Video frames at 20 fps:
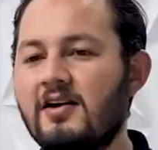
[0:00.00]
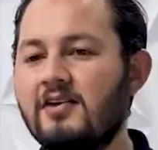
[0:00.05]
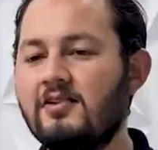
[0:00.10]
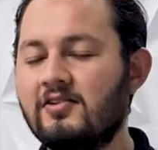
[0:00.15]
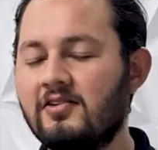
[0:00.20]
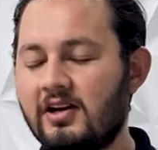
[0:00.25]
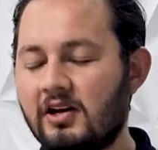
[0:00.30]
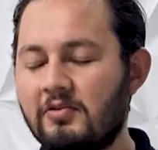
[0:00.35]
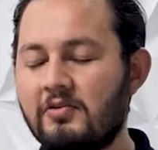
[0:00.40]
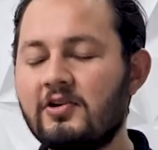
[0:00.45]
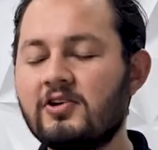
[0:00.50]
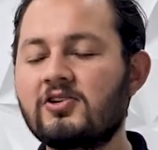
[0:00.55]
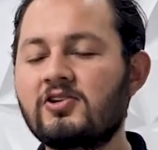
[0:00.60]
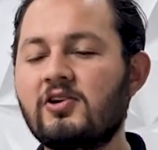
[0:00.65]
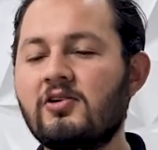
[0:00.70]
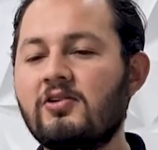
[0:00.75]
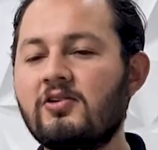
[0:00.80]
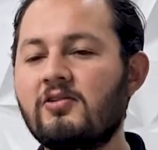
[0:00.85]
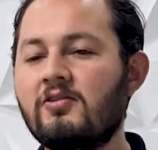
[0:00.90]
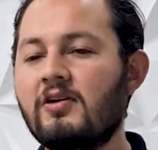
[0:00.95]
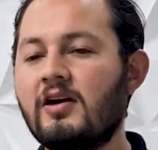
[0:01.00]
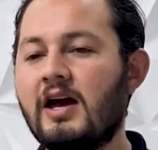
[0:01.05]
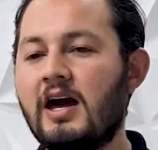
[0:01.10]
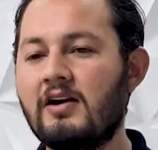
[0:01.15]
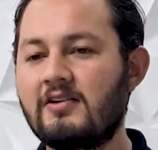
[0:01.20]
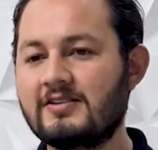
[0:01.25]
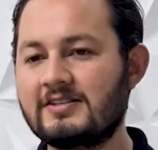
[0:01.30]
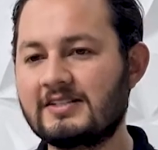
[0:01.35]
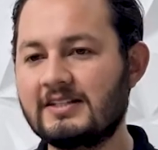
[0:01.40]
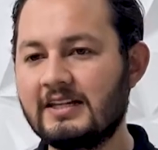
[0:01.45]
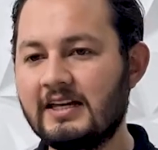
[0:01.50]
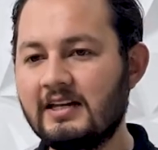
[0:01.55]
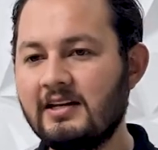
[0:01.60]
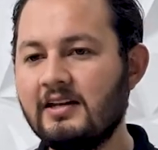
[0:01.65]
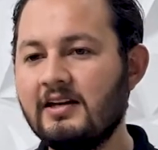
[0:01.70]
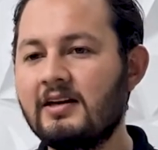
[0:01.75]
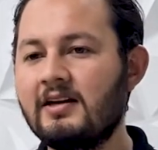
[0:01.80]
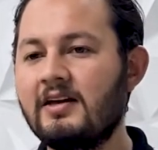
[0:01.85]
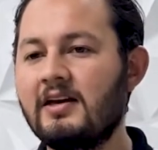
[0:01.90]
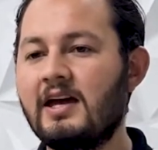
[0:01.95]
Today we're going to show you how to slit
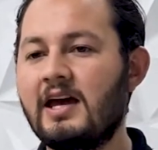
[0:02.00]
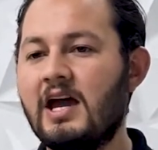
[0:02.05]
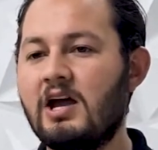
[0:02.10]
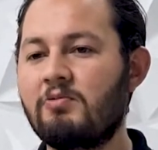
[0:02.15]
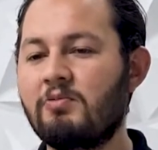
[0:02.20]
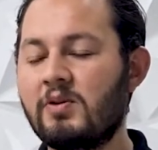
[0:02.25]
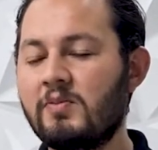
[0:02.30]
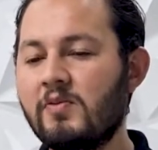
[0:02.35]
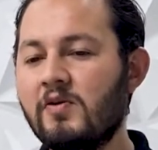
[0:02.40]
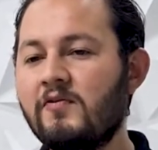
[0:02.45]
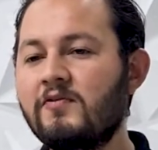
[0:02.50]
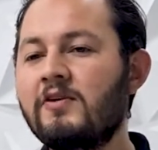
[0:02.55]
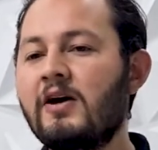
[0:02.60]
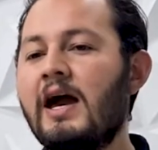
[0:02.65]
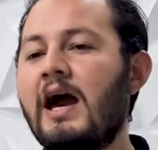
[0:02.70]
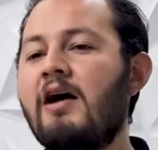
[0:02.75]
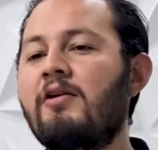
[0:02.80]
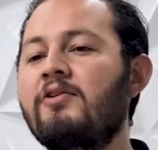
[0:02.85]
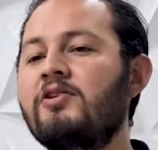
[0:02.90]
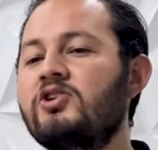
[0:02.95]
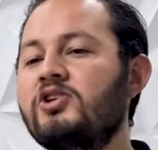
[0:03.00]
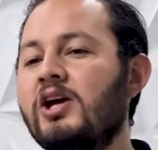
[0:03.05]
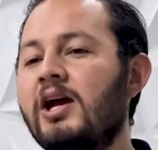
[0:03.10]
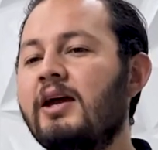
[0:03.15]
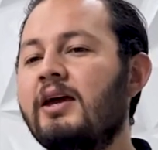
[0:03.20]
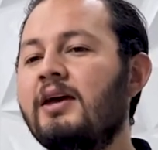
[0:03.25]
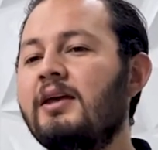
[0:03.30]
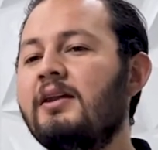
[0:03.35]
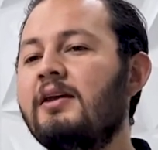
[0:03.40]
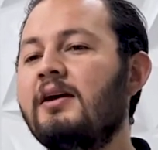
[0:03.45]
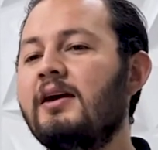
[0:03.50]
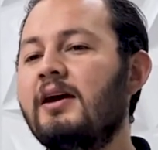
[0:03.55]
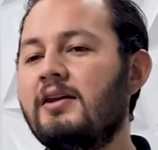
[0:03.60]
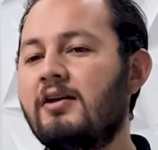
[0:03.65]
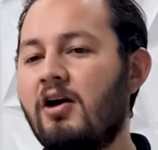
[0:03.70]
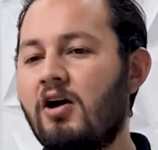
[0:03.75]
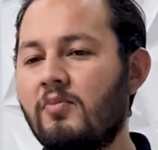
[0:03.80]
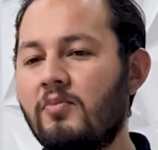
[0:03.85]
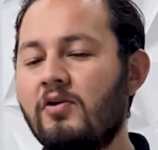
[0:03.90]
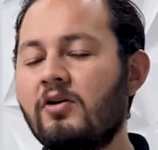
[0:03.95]
and remove the outer jacket and
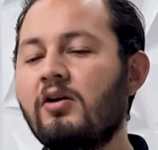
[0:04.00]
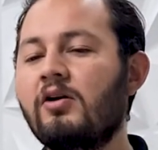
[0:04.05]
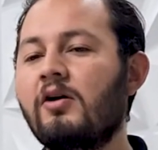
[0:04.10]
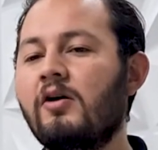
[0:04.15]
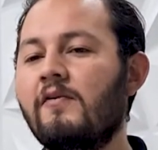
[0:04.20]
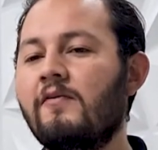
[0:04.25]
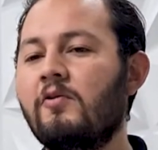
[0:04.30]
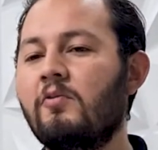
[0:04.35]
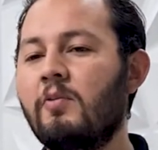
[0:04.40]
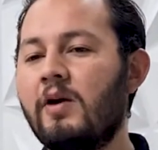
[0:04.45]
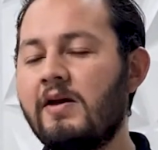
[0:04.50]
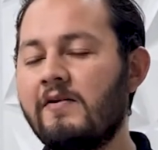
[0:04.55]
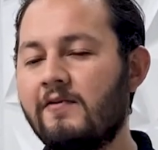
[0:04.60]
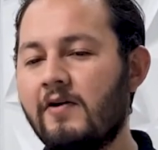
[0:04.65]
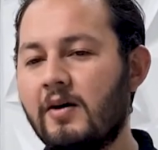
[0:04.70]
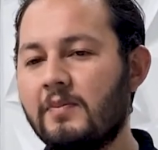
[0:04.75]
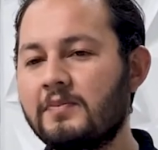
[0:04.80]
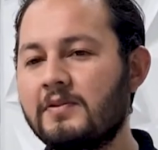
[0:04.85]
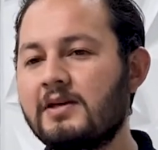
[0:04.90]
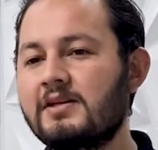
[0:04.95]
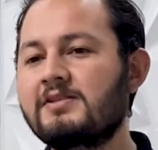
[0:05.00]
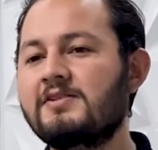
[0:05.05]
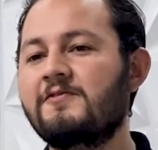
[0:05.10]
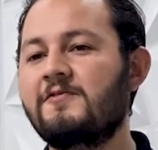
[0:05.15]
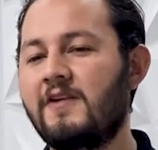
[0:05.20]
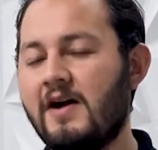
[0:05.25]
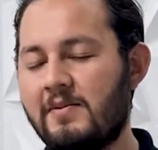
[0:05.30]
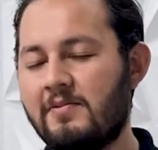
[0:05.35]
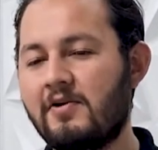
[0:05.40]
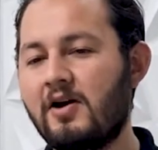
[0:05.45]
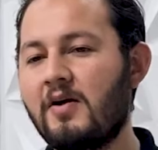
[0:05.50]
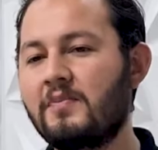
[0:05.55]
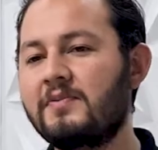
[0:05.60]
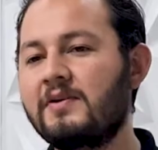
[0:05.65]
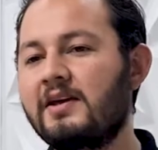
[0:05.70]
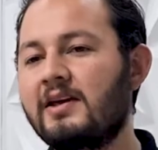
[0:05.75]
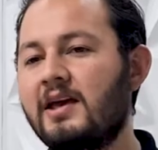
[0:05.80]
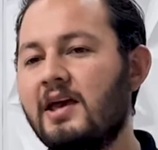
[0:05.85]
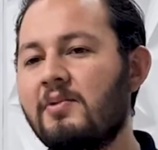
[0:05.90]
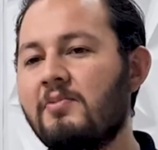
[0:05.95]
armor of a Wave Optics fiber
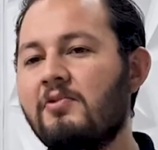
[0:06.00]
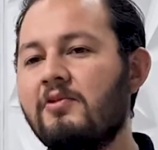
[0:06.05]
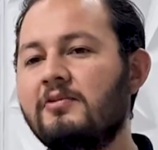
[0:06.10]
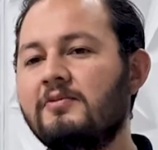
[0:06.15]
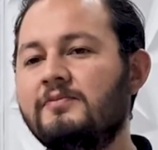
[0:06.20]
optic cable.